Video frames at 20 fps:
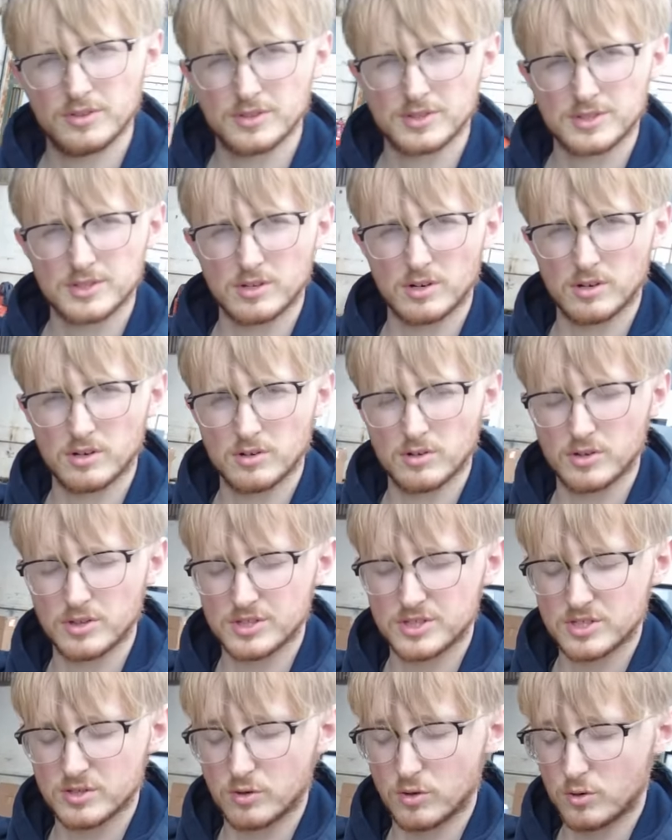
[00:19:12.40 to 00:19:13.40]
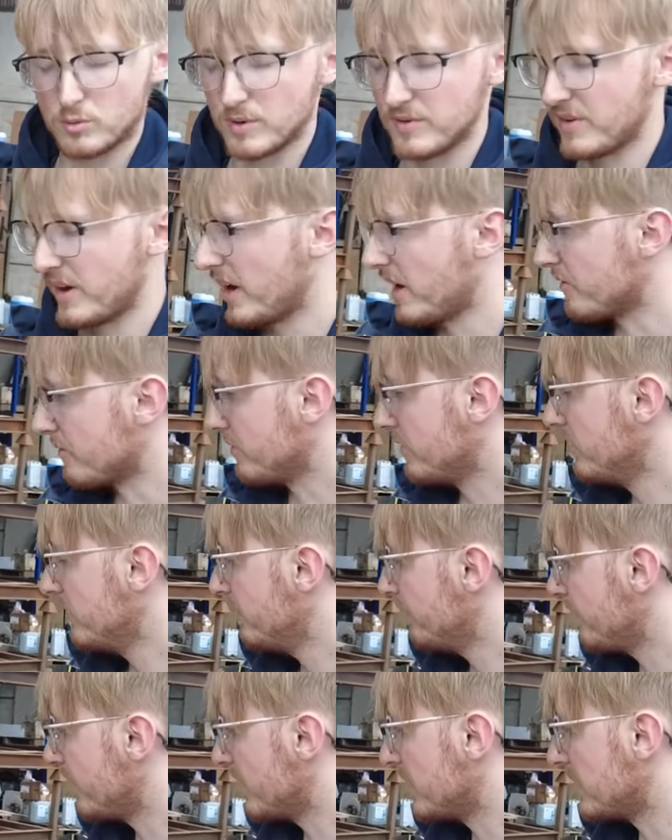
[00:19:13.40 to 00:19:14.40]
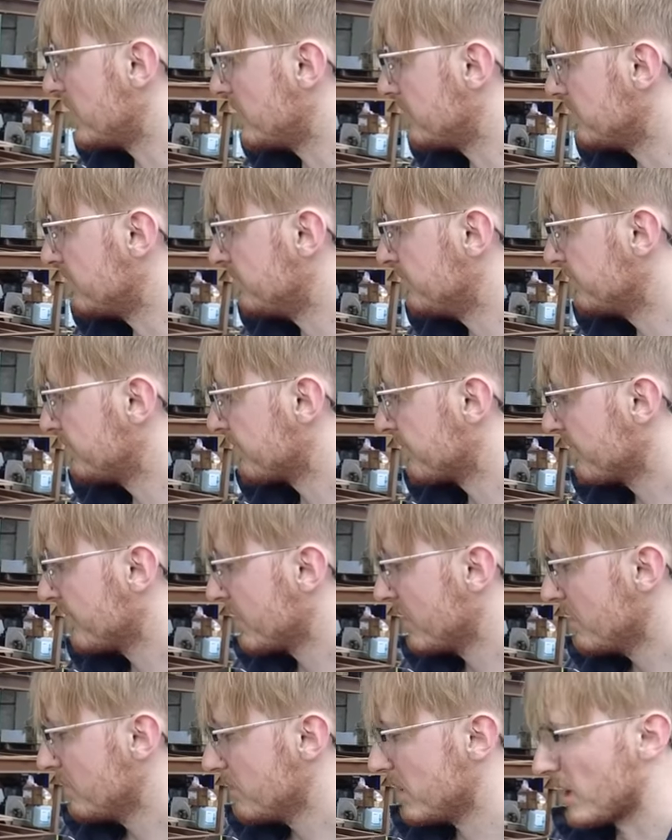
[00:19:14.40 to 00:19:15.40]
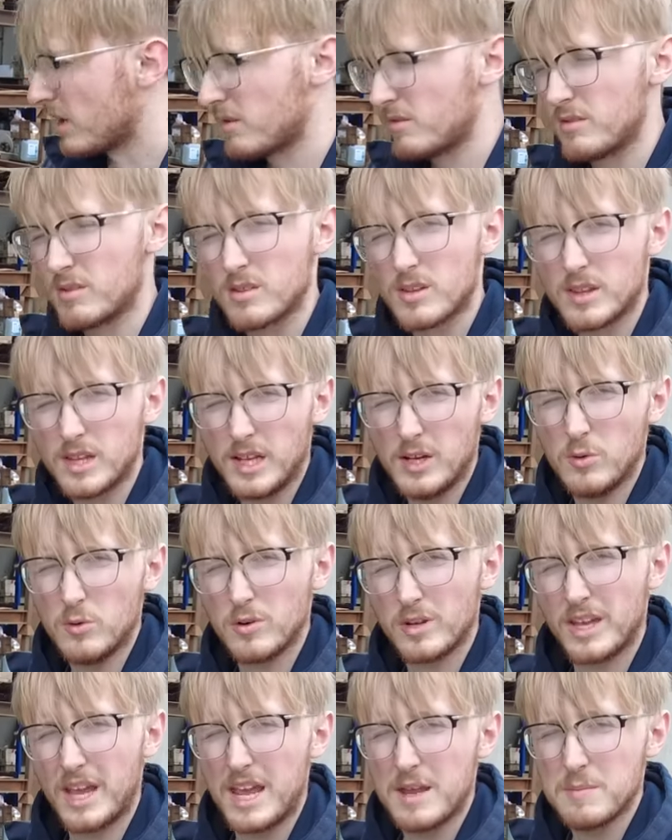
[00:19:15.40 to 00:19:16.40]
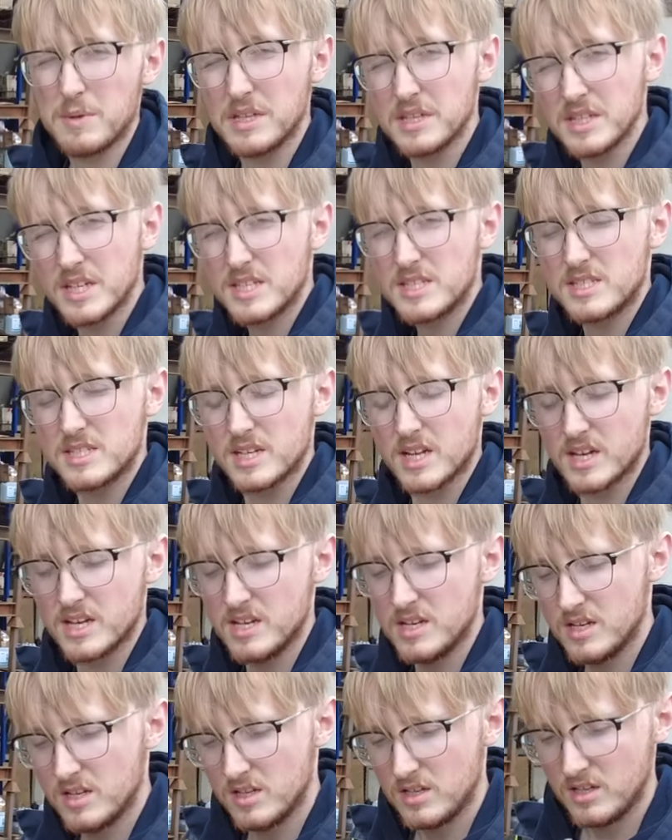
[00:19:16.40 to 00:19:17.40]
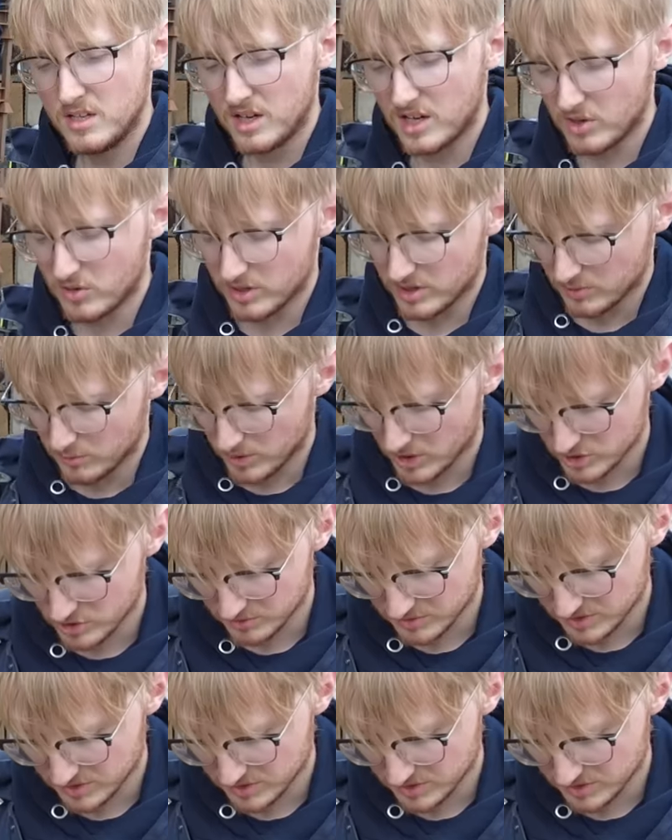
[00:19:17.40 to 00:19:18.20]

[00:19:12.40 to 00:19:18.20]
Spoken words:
the stock we have. Yeah, I think an order came in yesterday. I got it in the workshop